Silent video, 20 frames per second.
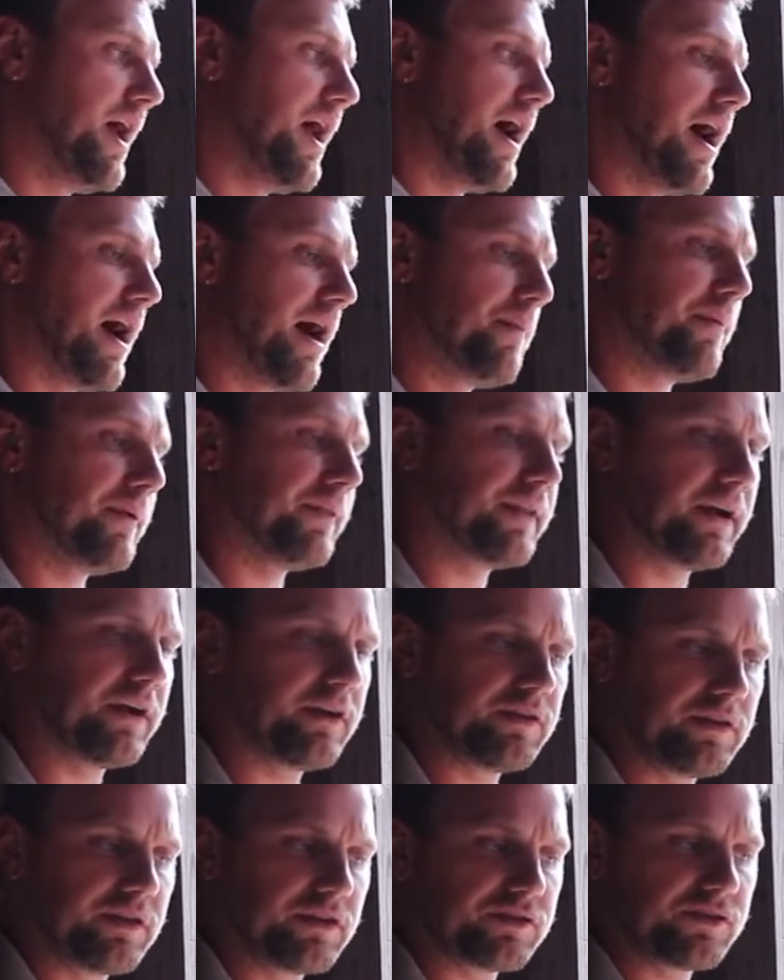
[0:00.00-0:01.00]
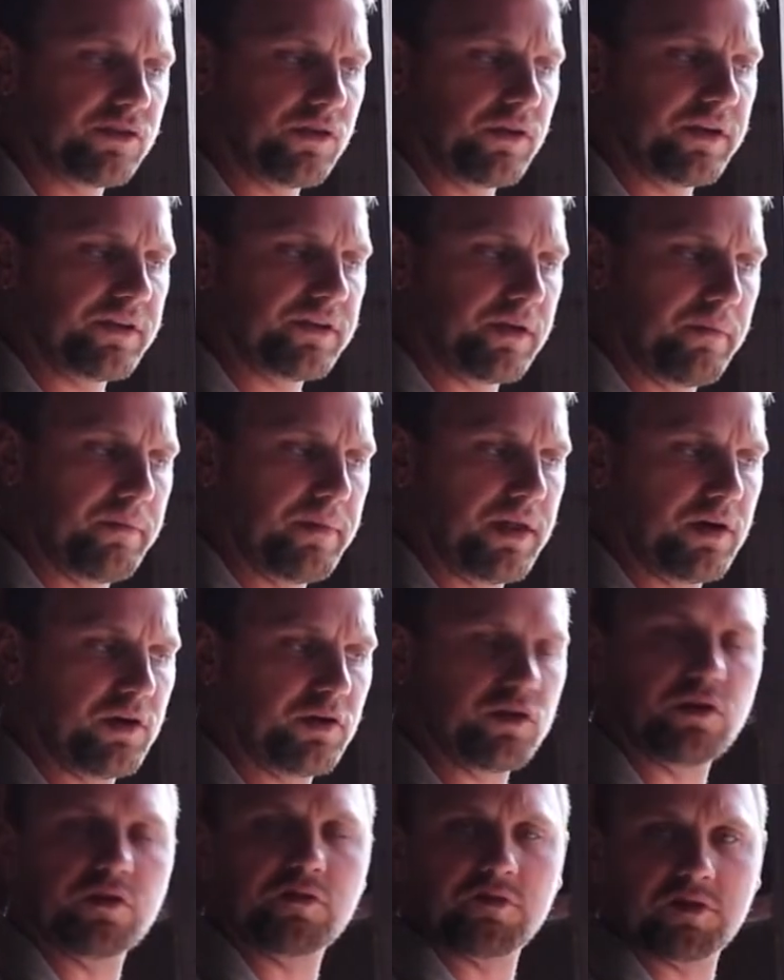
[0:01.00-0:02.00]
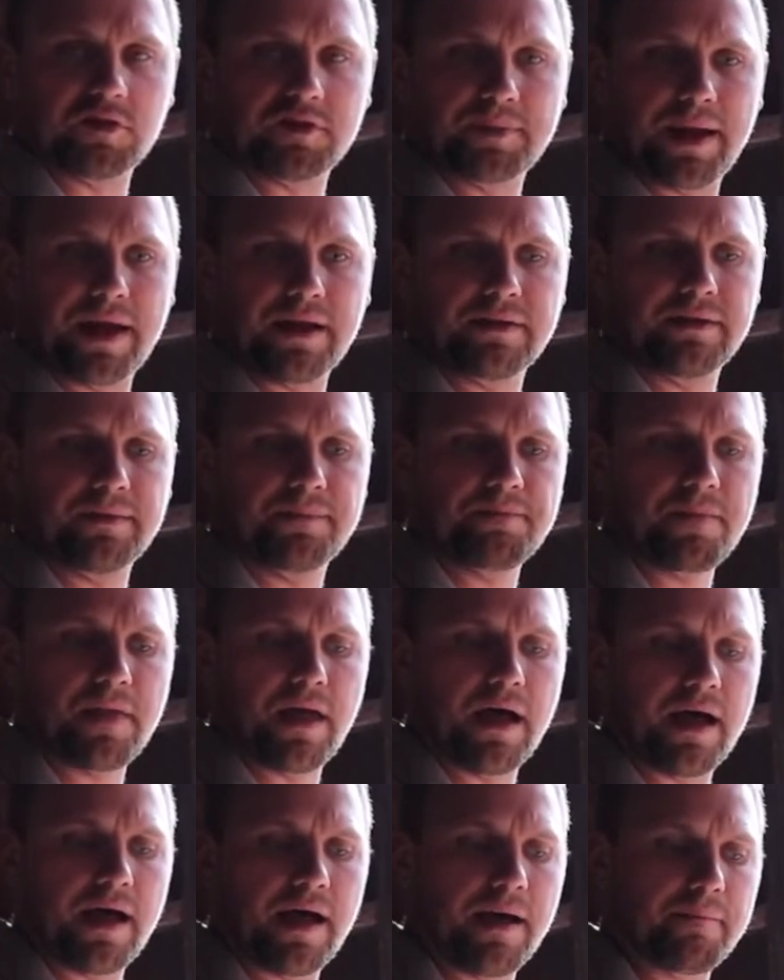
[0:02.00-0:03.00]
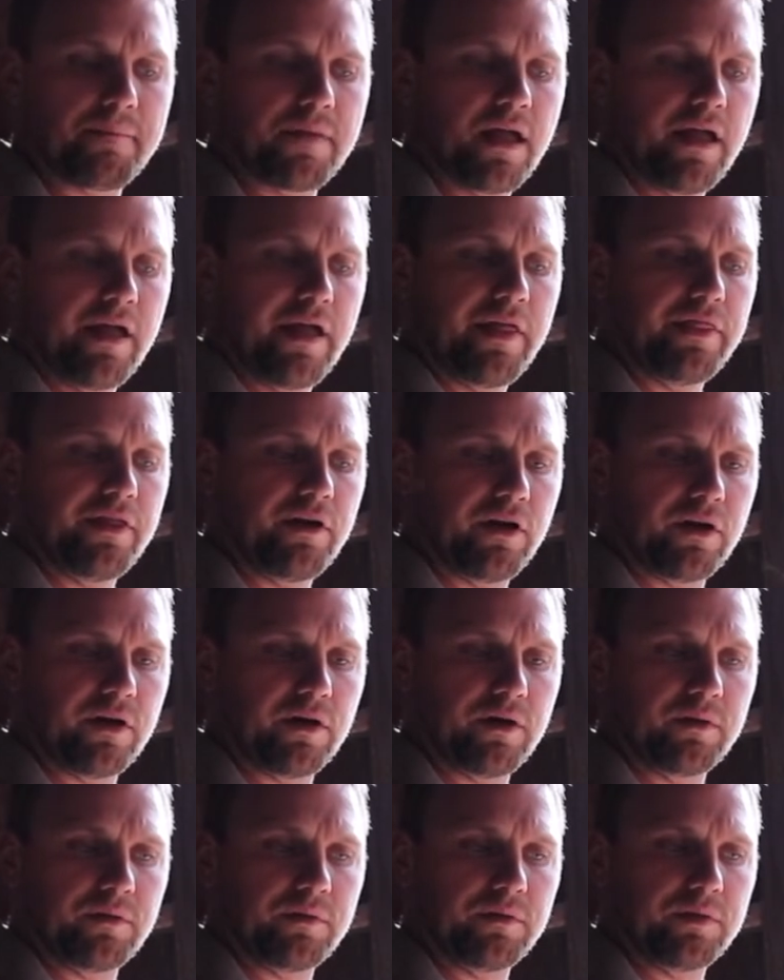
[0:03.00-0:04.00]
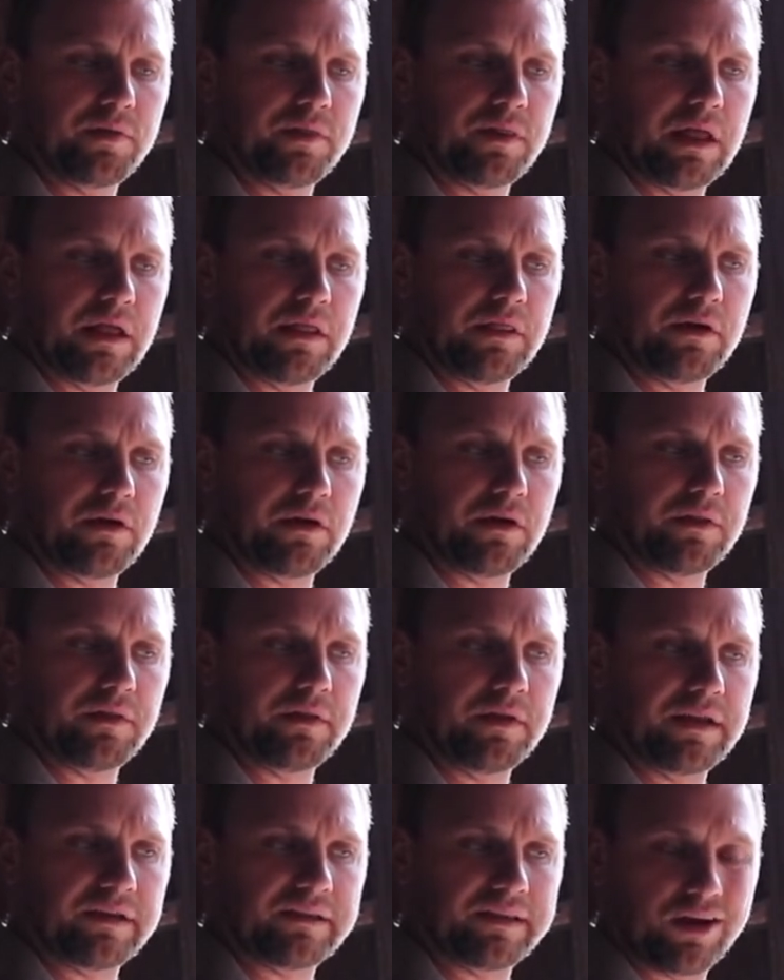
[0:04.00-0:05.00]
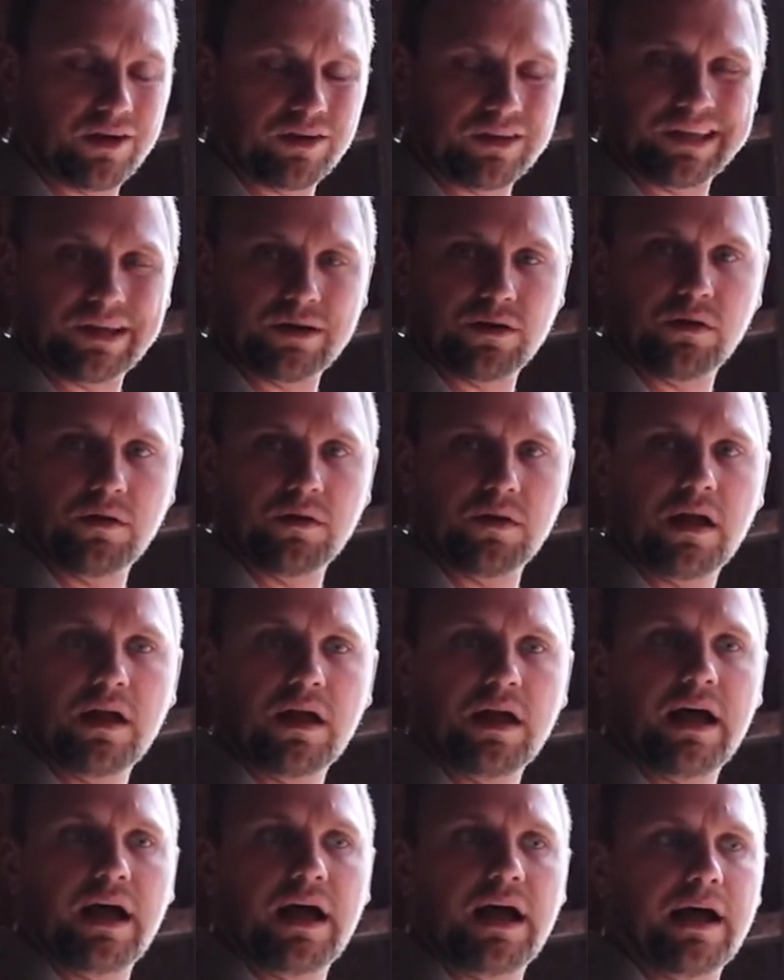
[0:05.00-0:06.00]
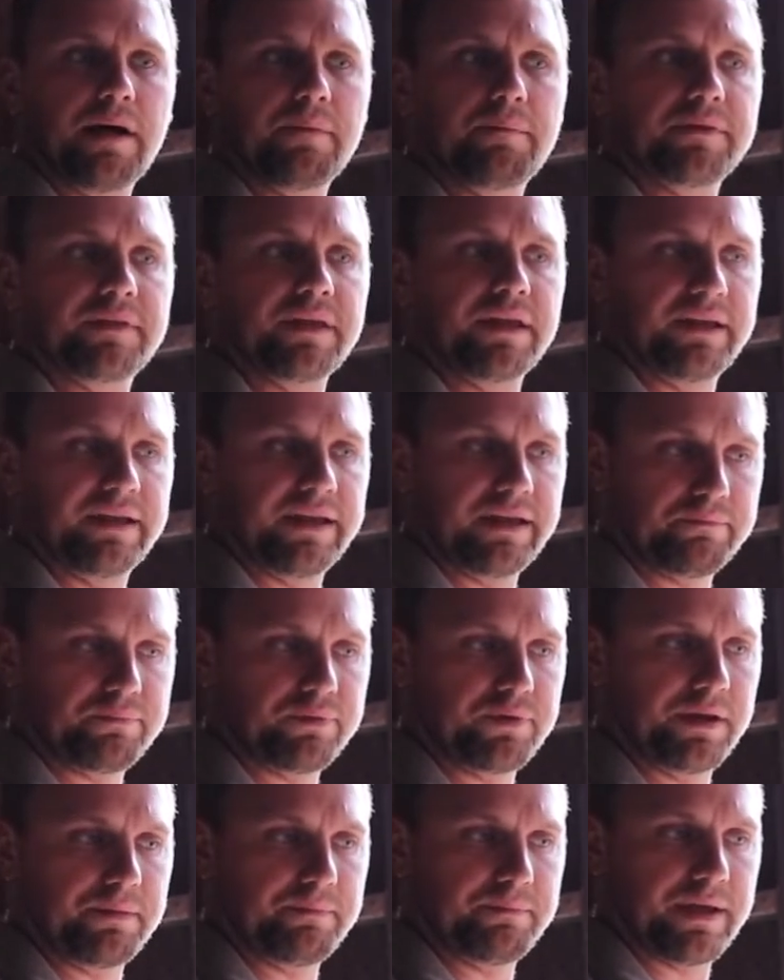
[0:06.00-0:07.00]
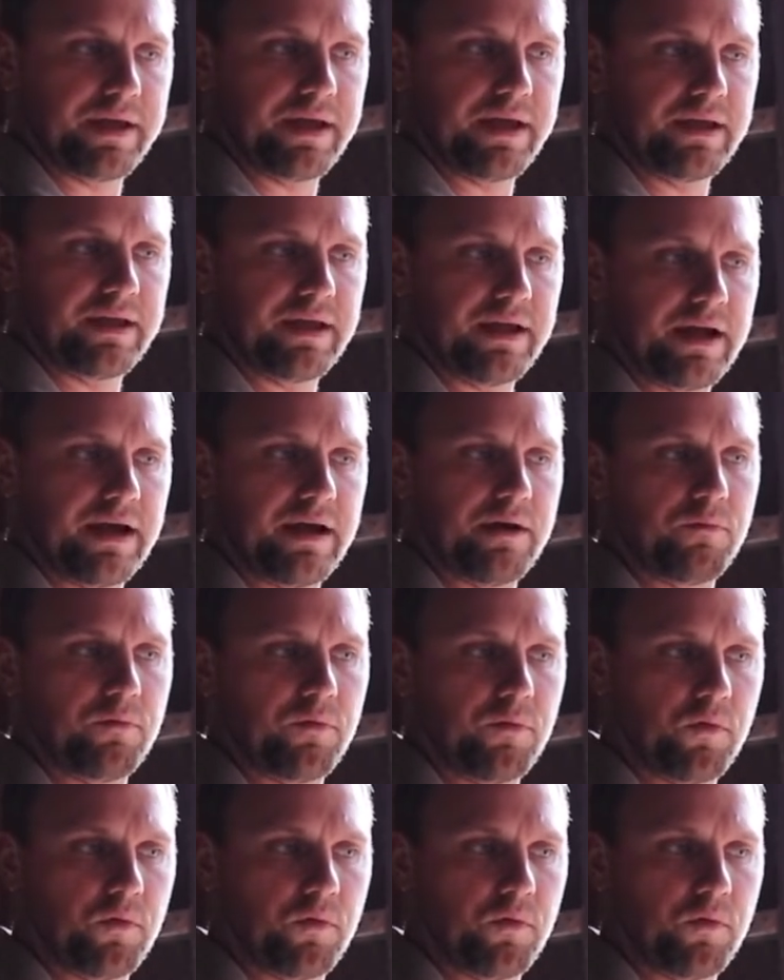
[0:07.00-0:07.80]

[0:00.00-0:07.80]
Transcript: But they're certainly something that deserves respect. Yes, they are little, but they get pretty big. Our